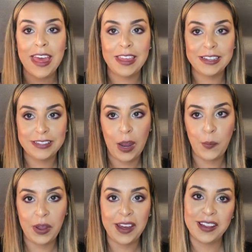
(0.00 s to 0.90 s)
This
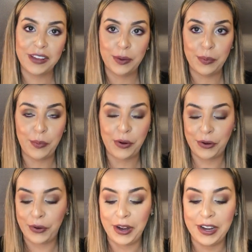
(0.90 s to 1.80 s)
time we got a little bit more
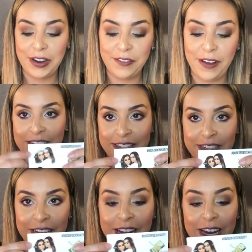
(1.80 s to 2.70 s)
creative.
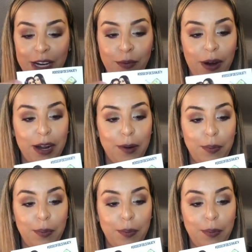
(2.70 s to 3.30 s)
Desi and Katy right up